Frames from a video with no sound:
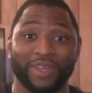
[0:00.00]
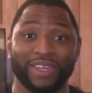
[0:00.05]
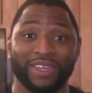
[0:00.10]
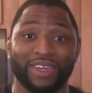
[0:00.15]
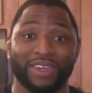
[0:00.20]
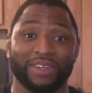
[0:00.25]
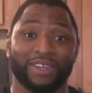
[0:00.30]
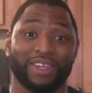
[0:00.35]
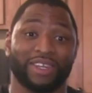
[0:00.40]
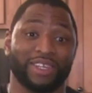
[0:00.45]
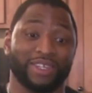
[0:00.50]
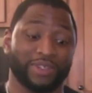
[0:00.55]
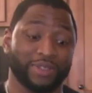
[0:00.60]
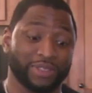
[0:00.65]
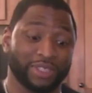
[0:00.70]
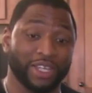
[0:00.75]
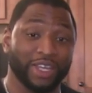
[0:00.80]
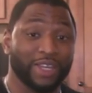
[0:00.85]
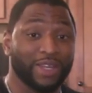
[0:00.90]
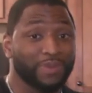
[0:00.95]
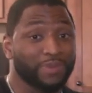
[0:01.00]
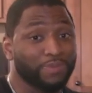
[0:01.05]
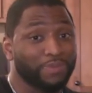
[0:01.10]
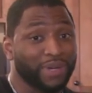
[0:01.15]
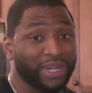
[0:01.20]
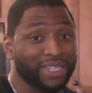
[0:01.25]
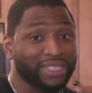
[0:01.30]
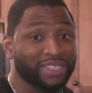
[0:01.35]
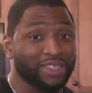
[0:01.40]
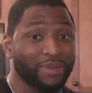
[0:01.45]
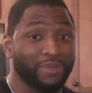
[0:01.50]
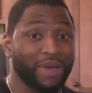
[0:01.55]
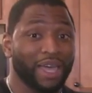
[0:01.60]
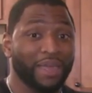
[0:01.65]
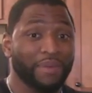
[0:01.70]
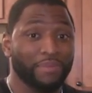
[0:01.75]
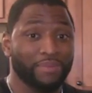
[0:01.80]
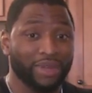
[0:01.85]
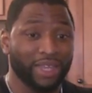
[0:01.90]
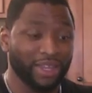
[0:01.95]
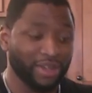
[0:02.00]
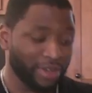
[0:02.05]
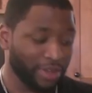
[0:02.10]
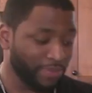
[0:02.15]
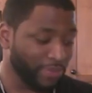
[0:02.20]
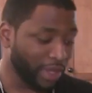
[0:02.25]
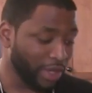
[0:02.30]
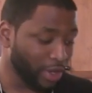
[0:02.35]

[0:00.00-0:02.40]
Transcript: and good it is. But to my blender,